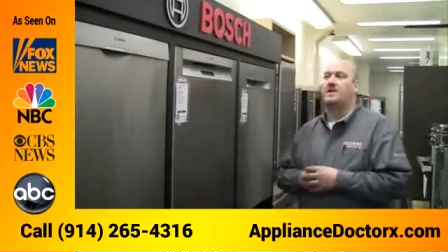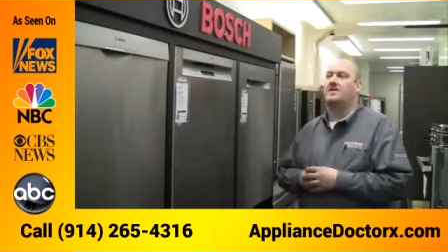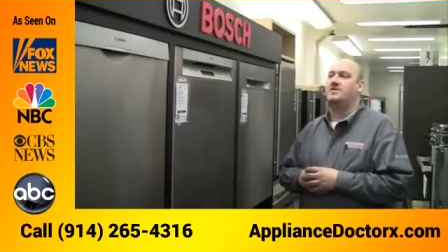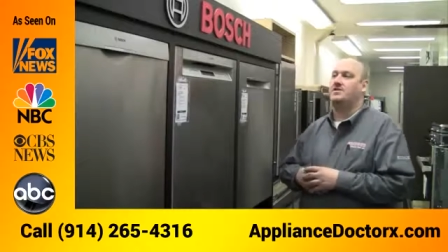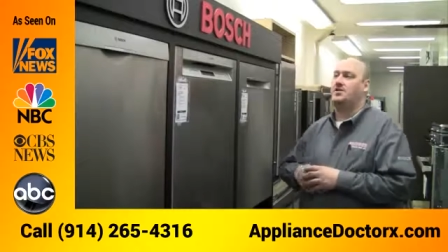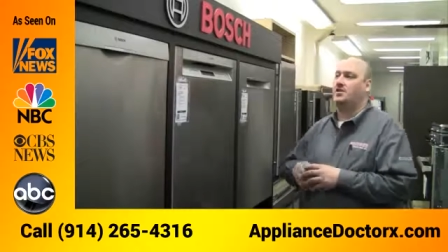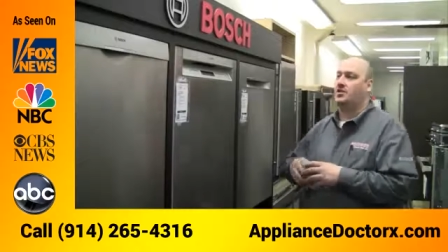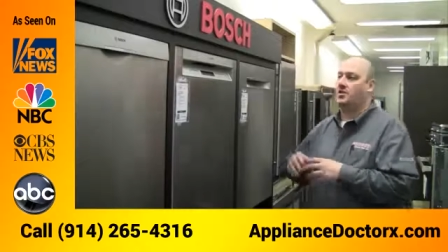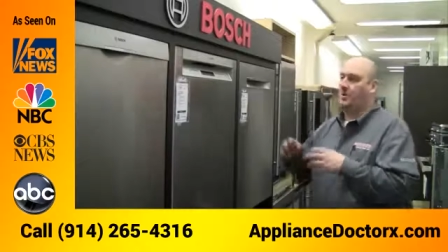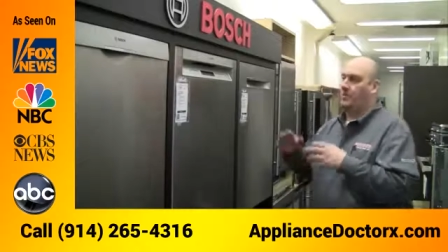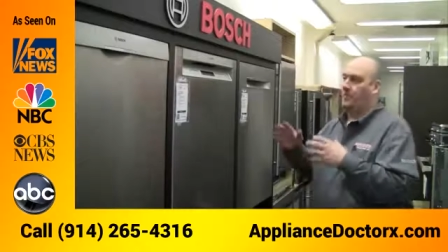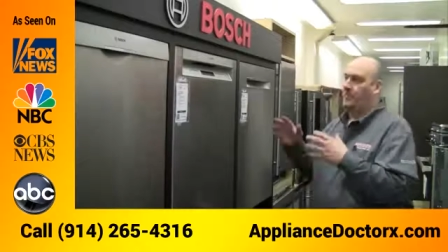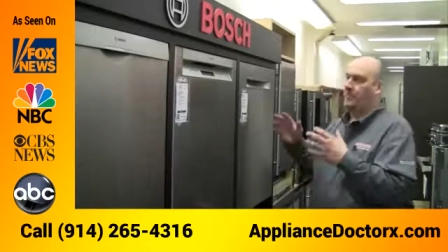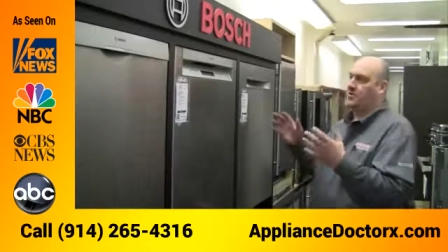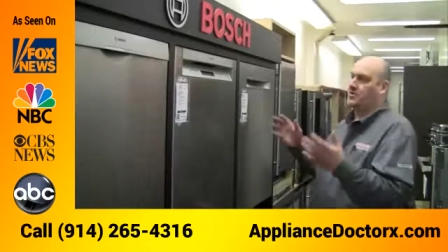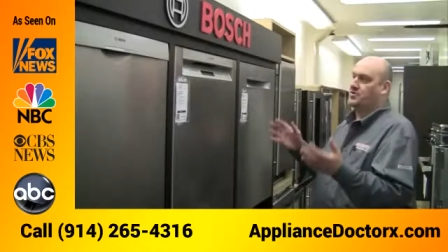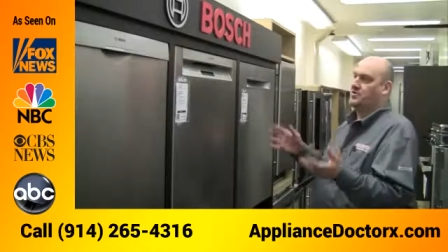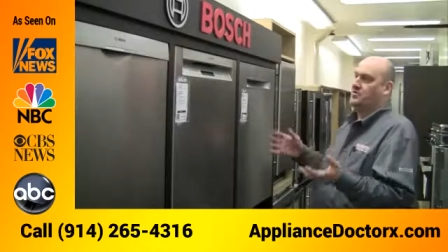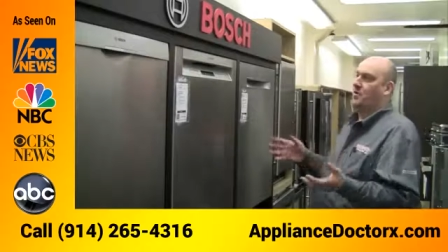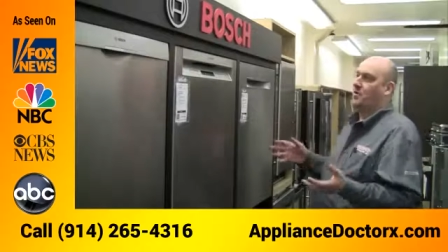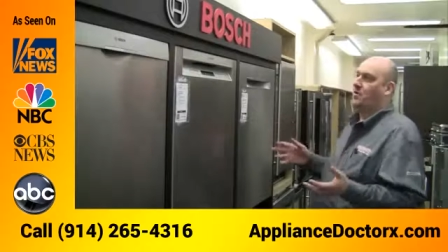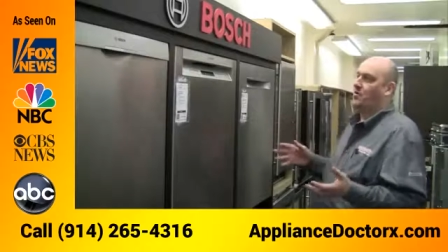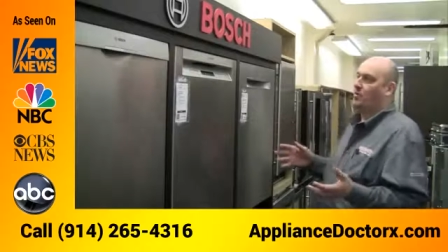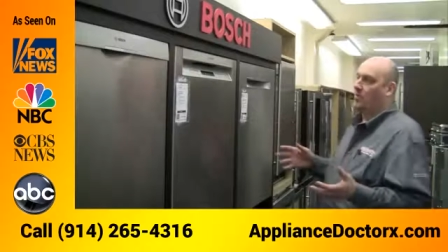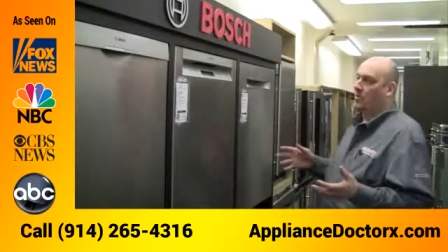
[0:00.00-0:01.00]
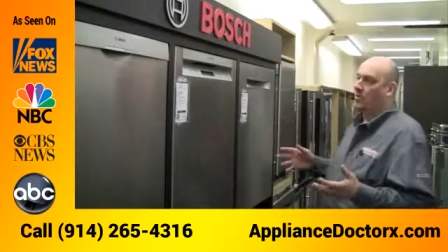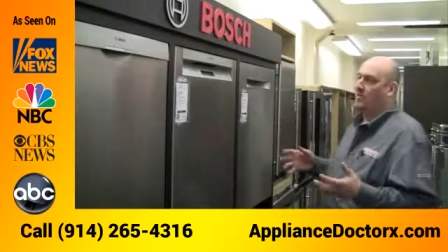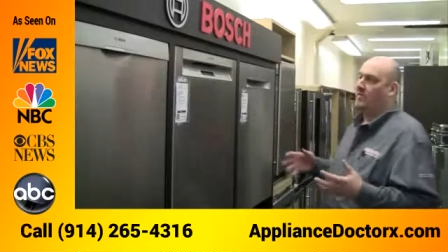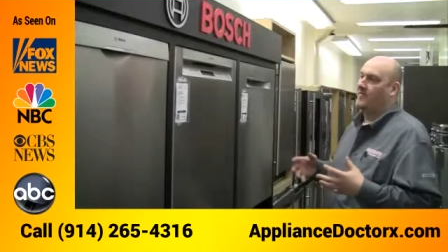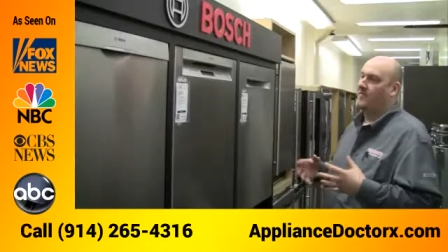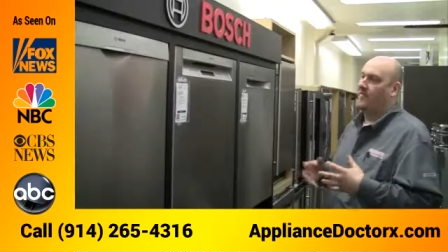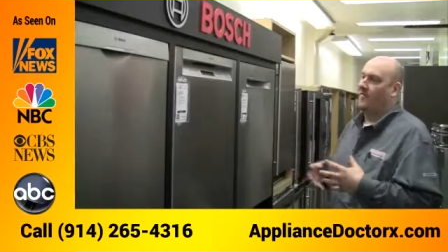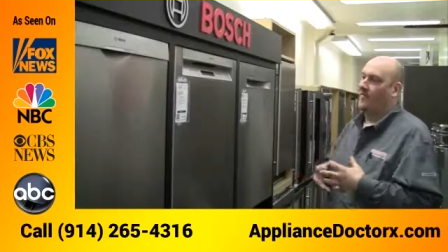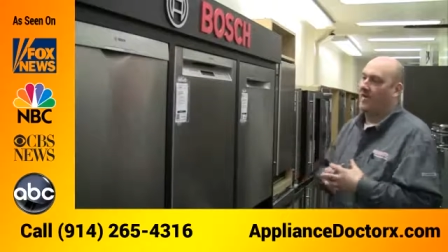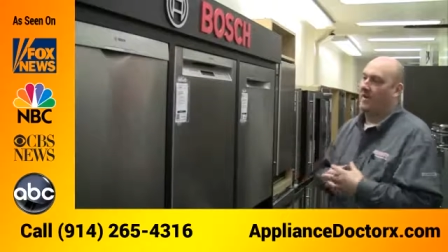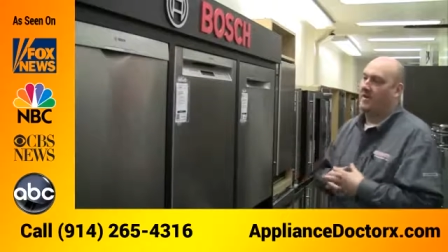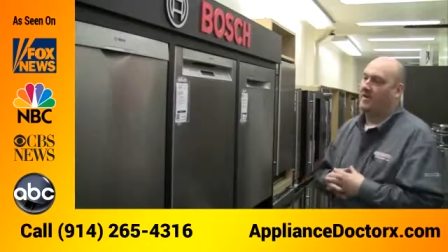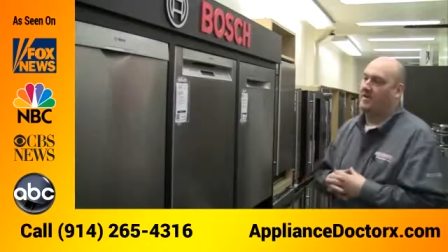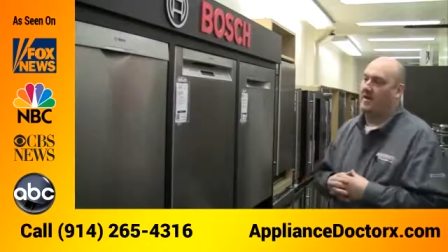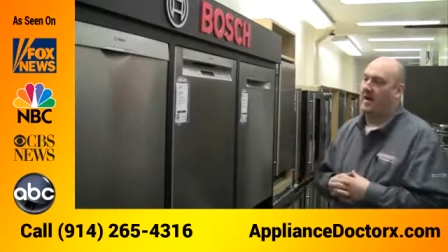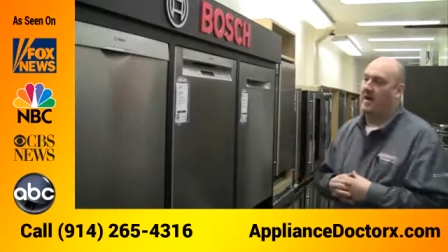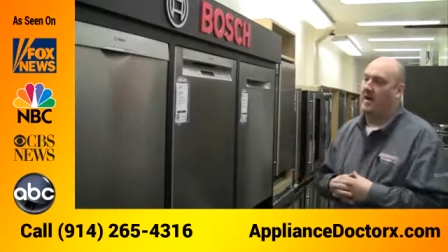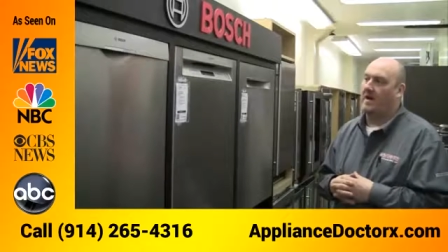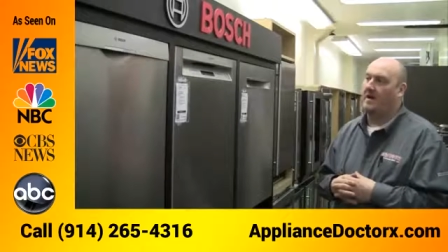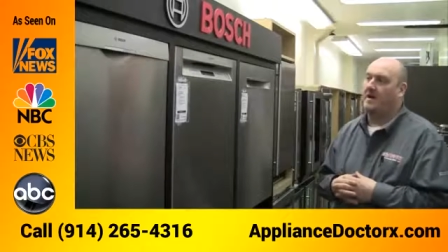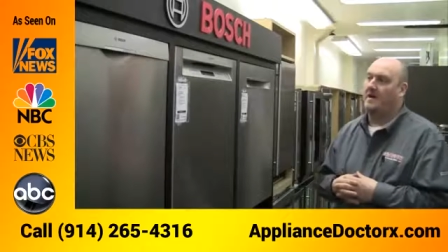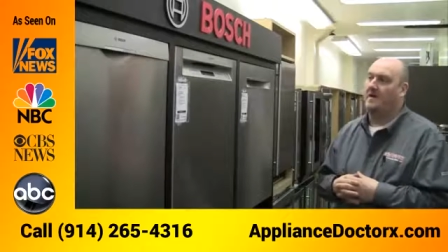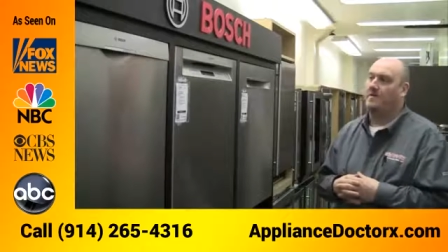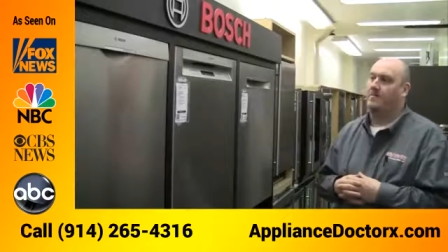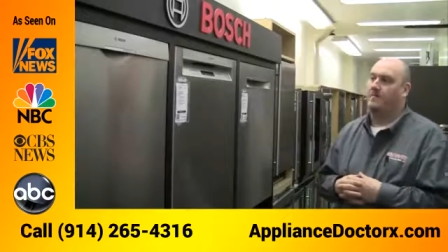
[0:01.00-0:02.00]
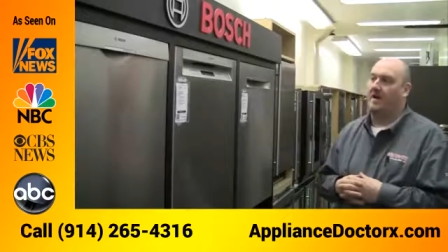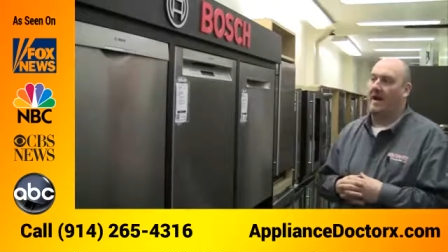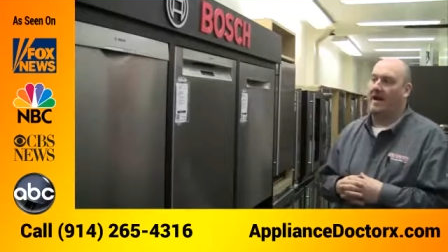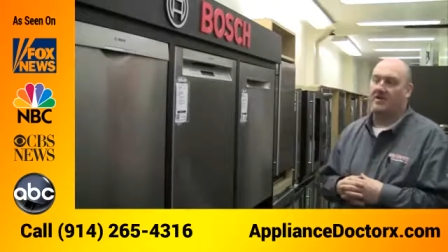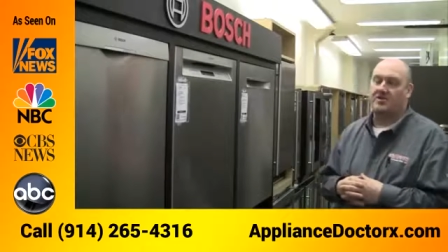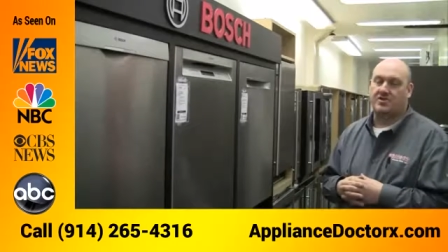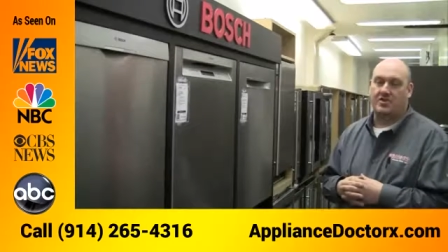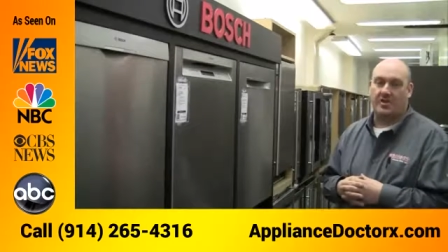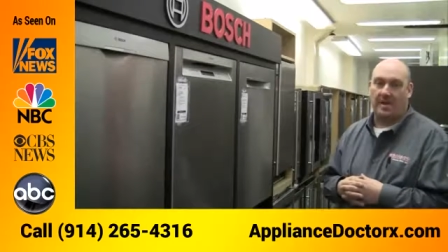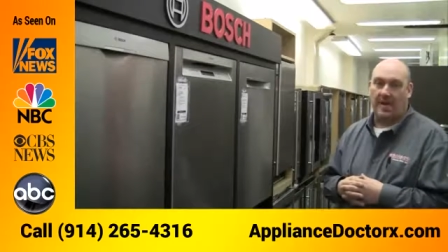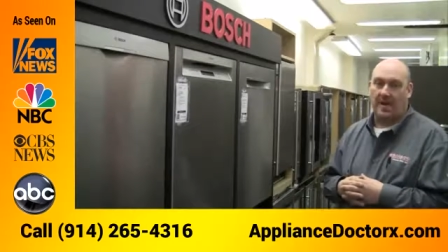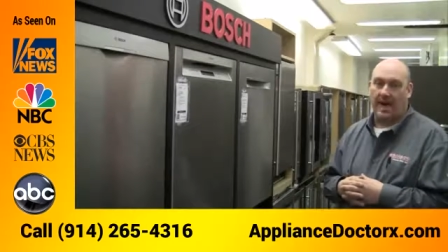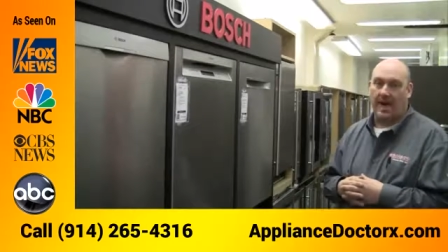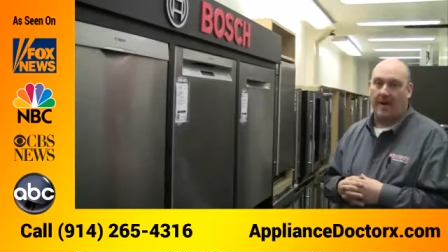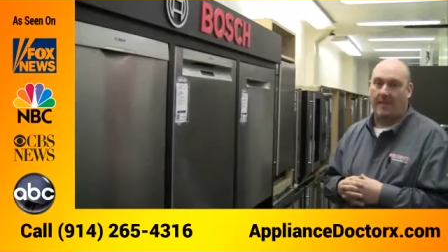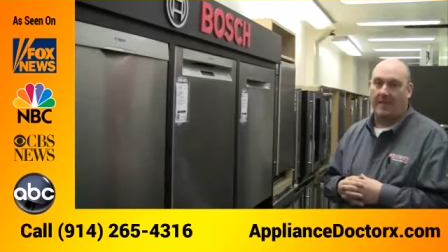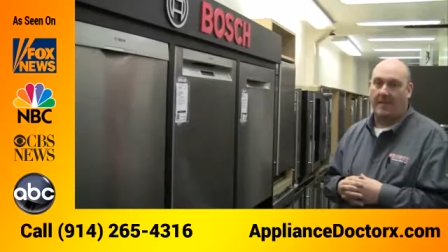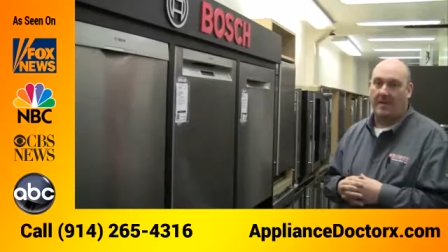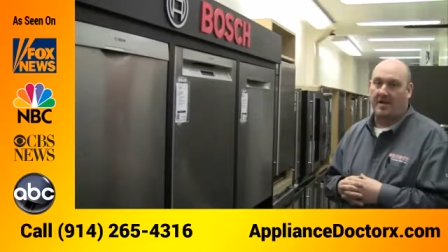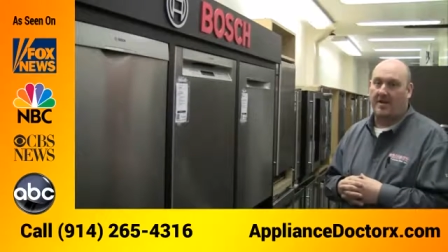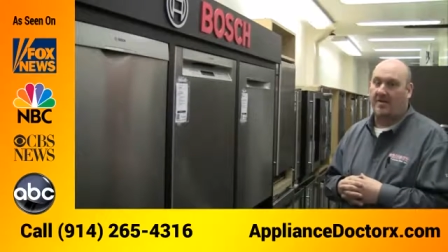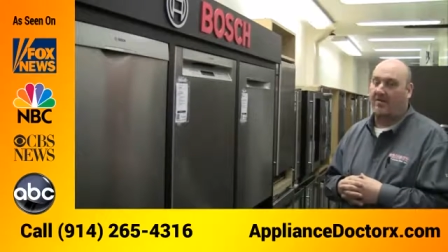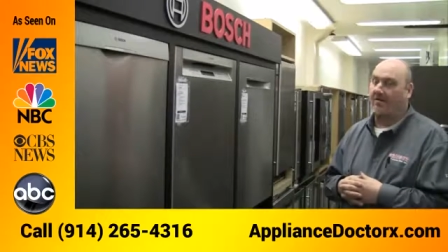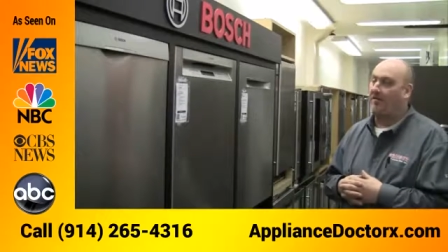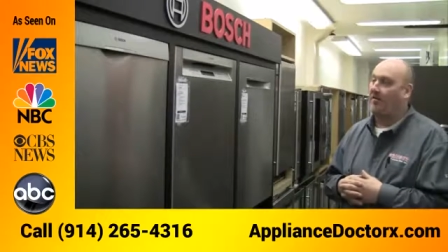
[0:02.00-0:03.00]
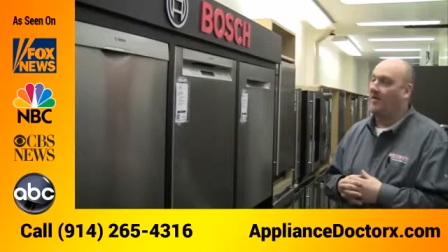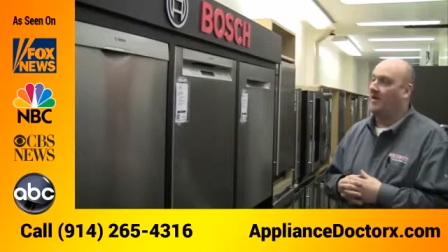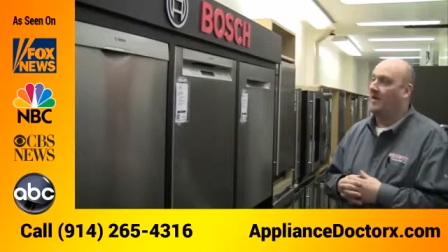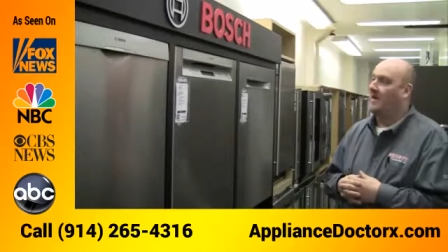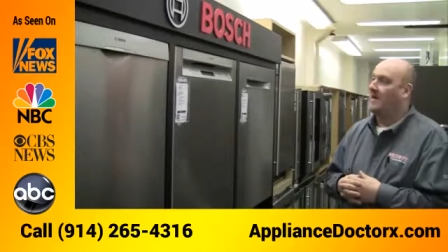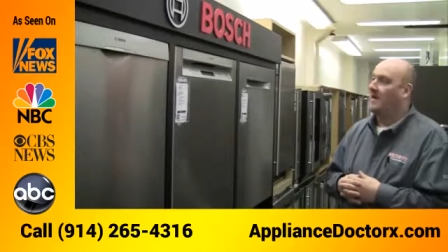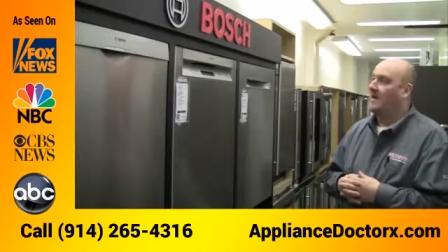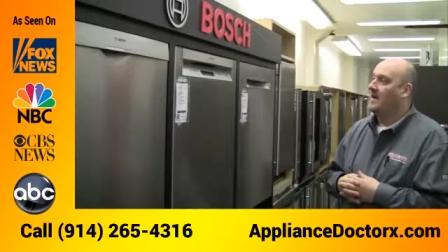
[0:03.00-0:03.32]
so you can put your own wooden front on it and match the cabinets.